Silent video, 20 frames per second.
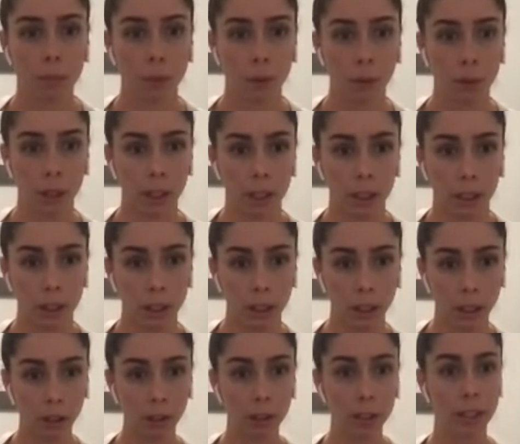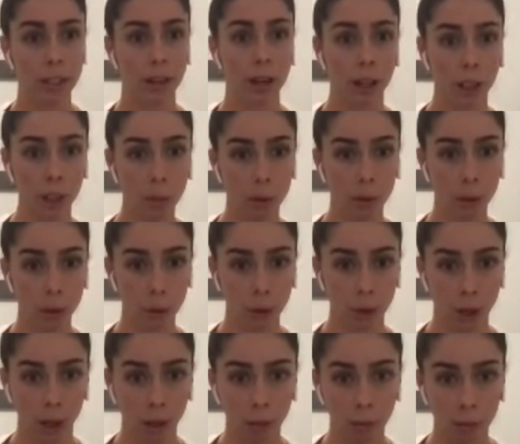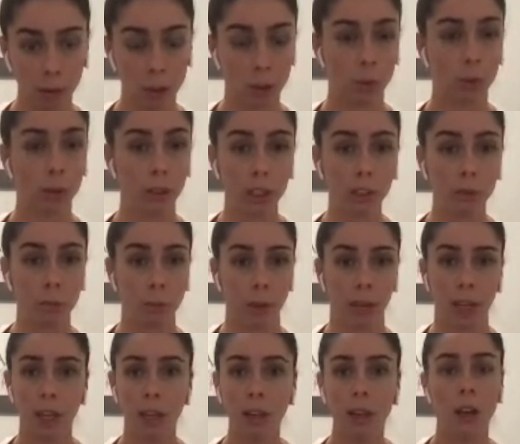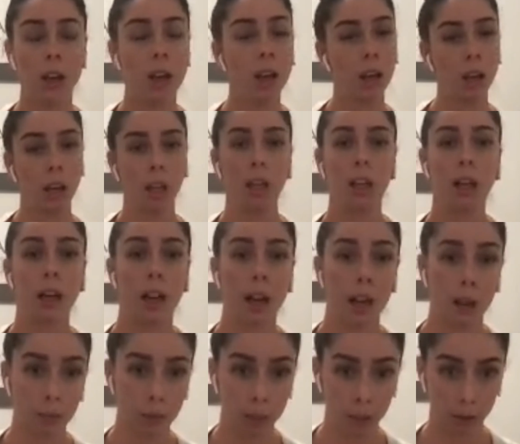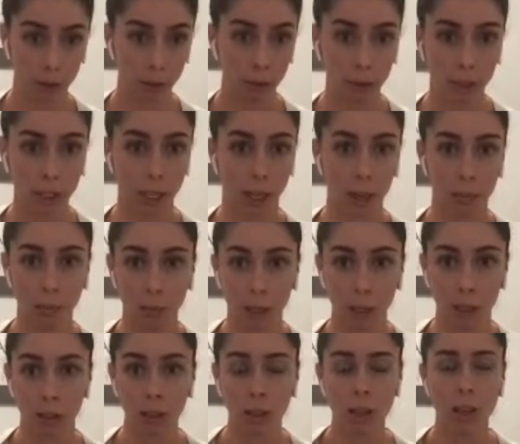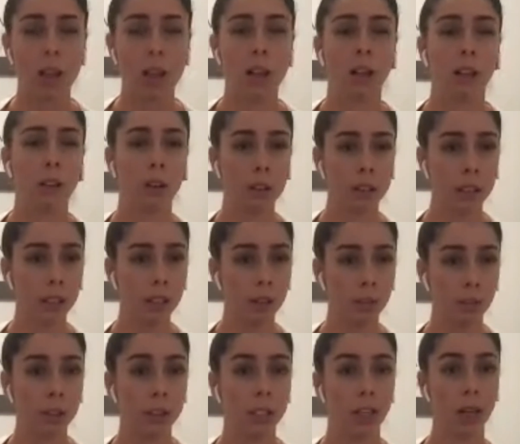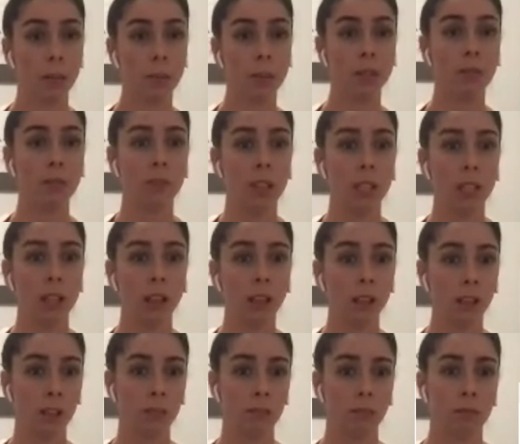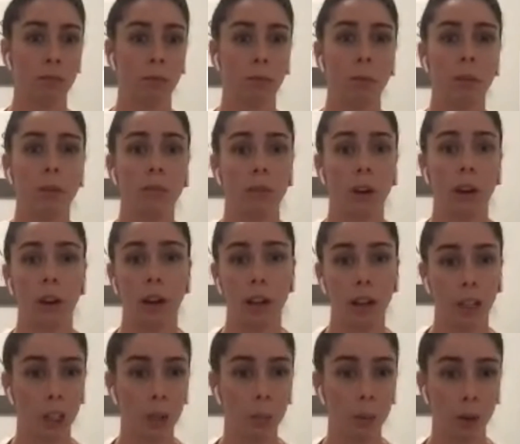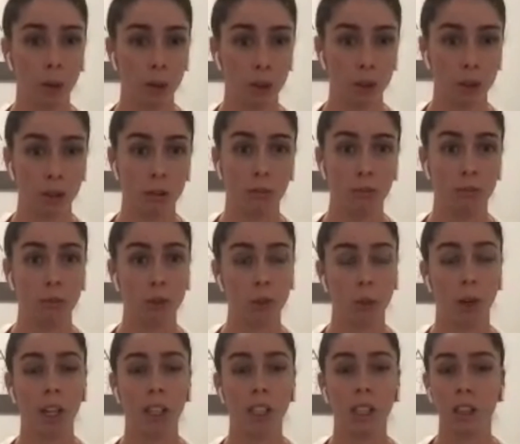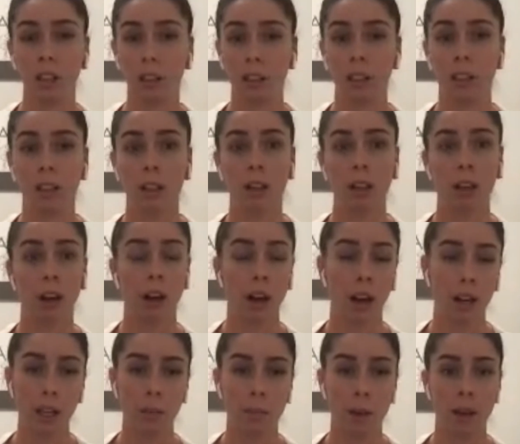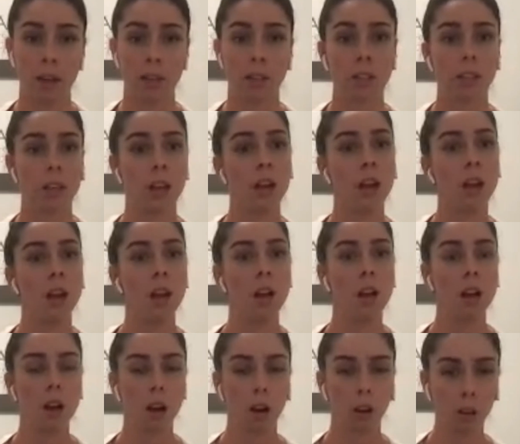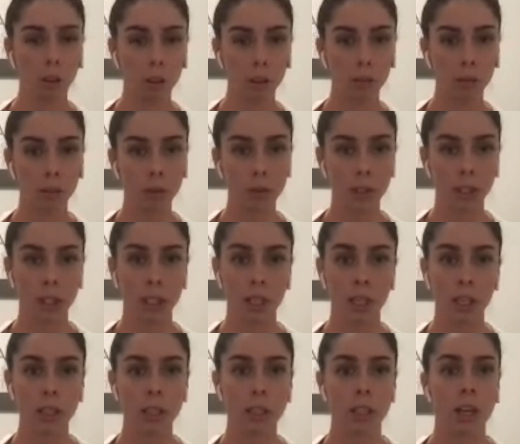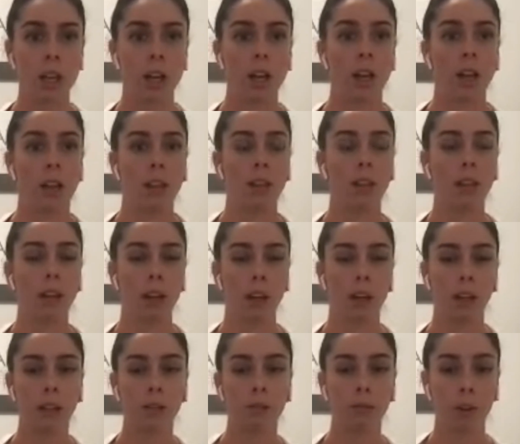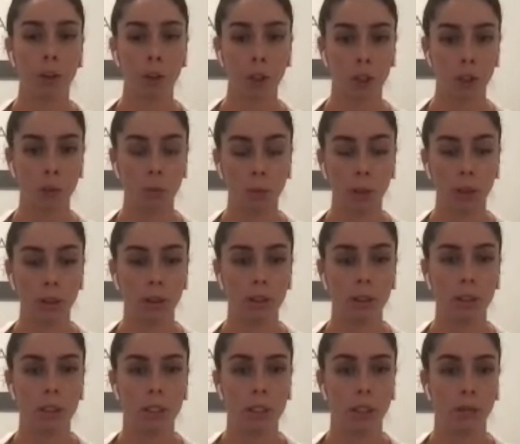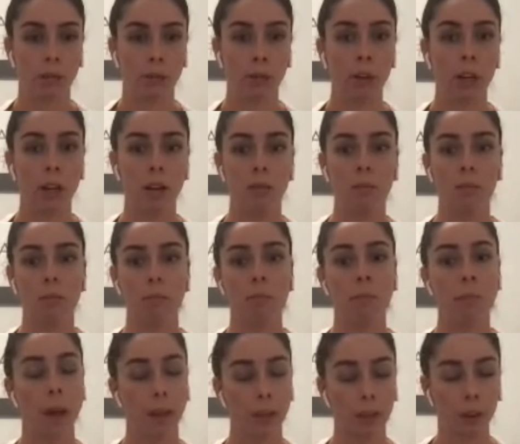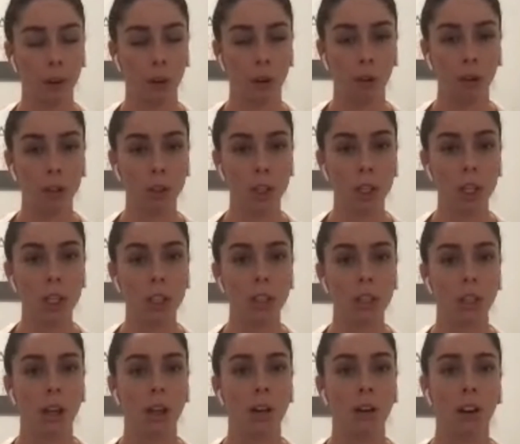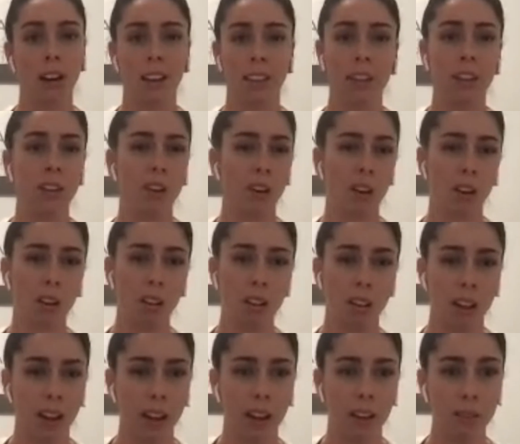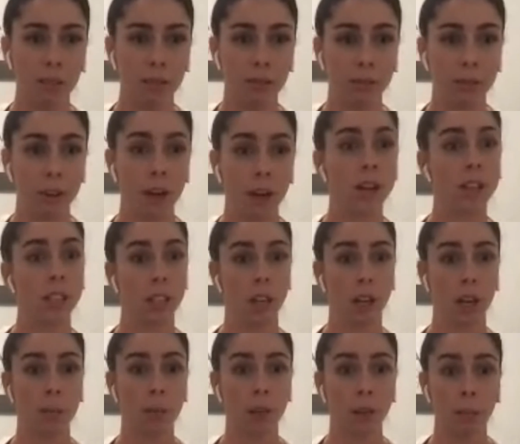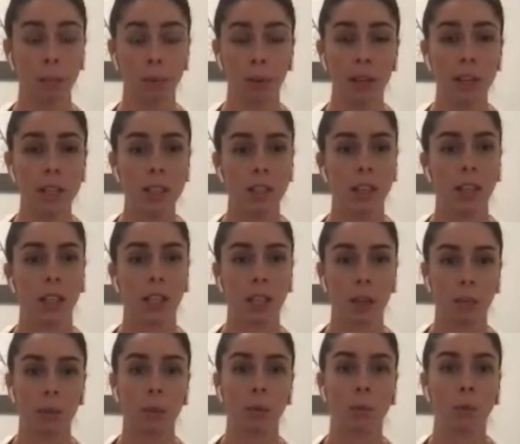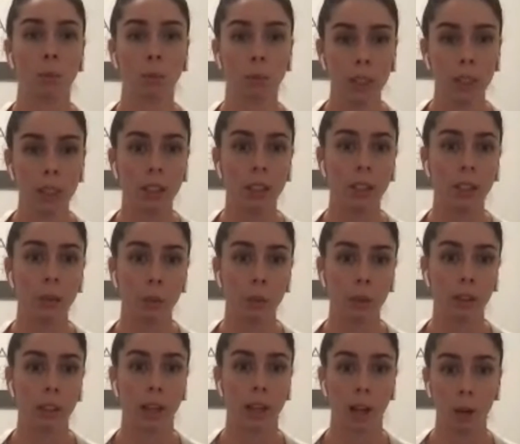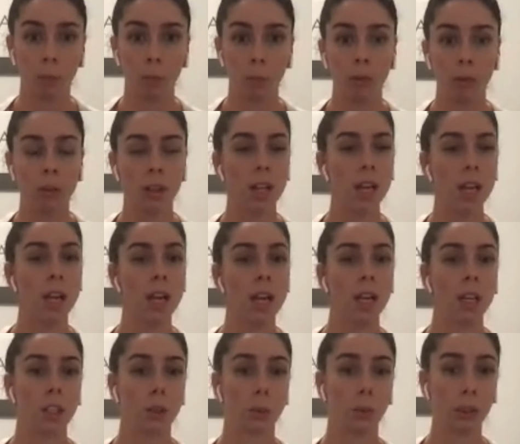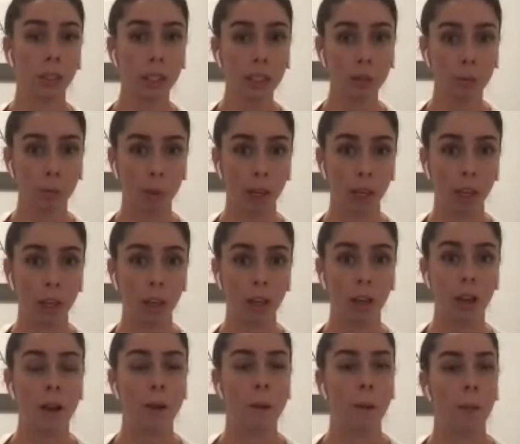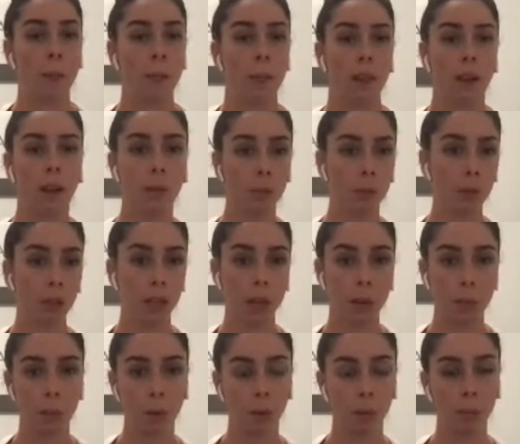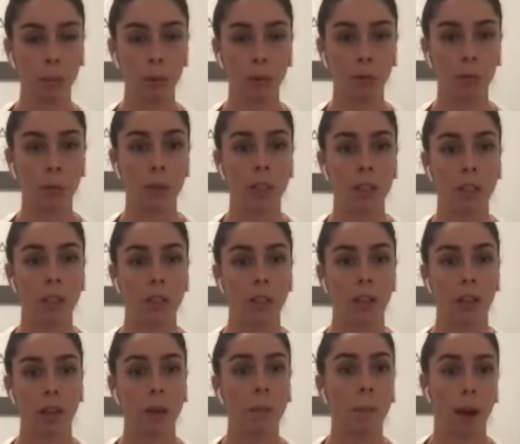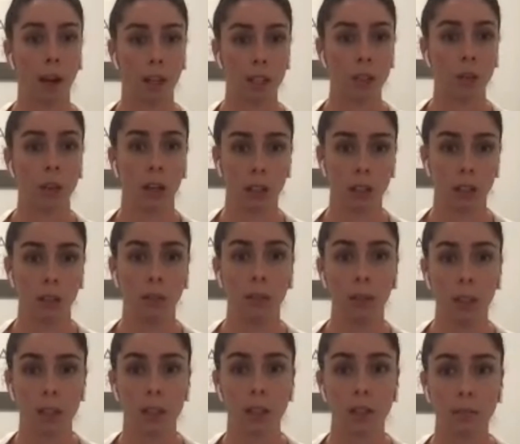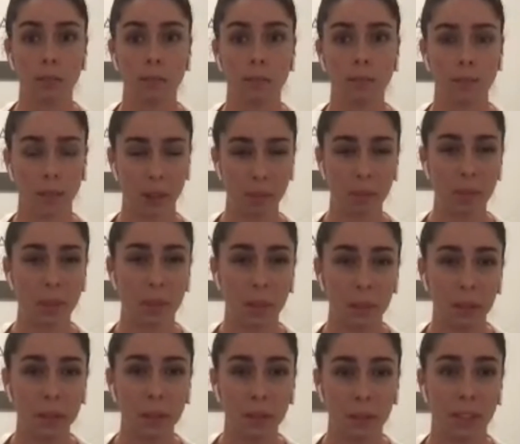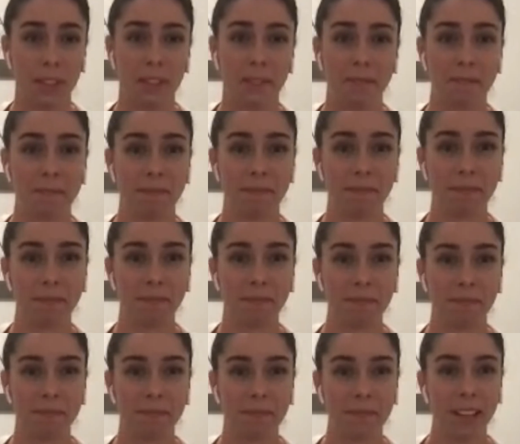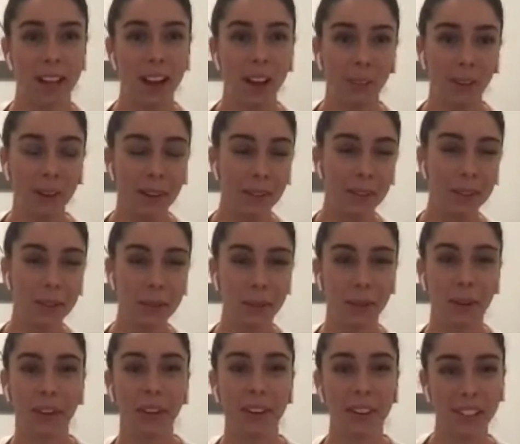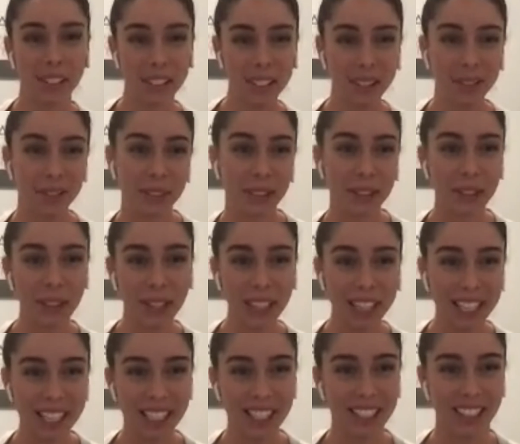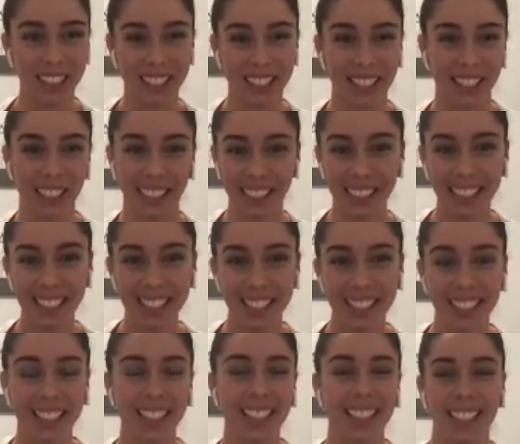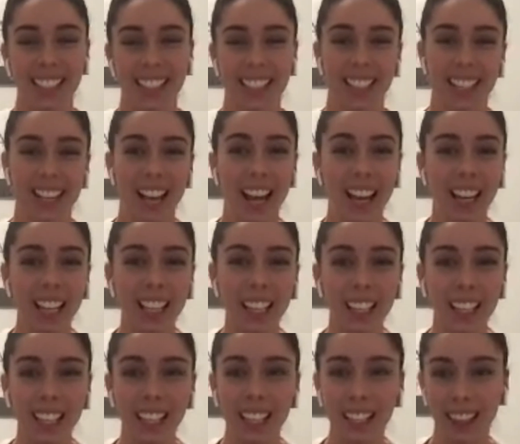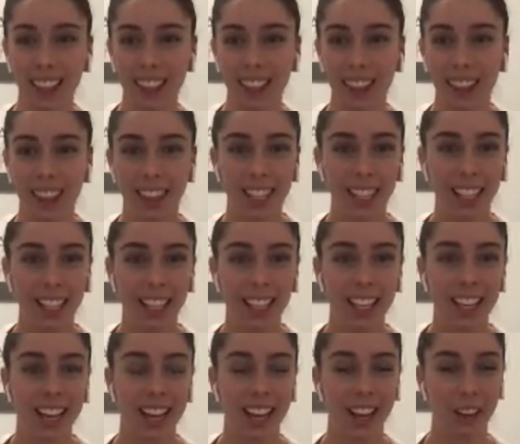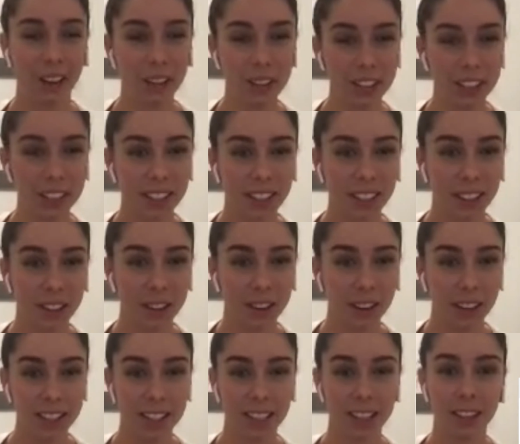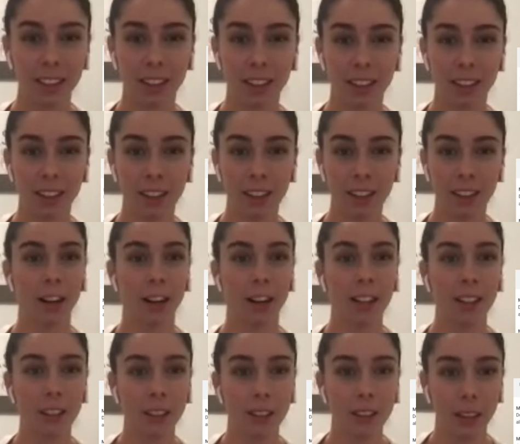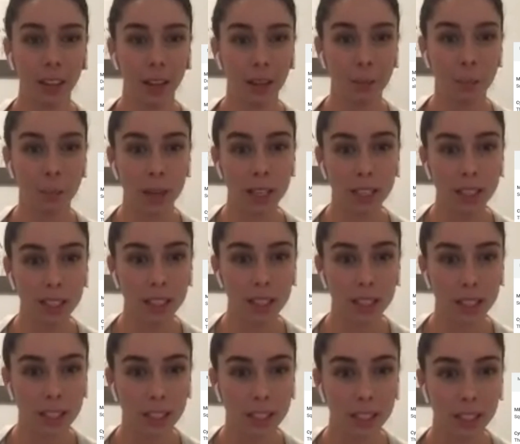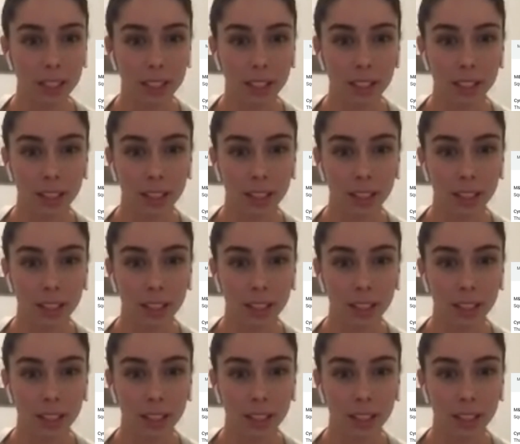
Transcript: Okay, and Carol, is acupuncture helpful to relieve pain? It absolutely can be. Lots of different types of needling. We've got acupuncture, dry needling, IMS, all of those things. They kind of function with different methodologies, and I think all have a time and a place and can be really, really helpful to relieve pain, help you get more movement and get back to your activities. Absolutely. Oh, those are awesome questions, guys. Anything else that you guys can think of, or anything that I missed?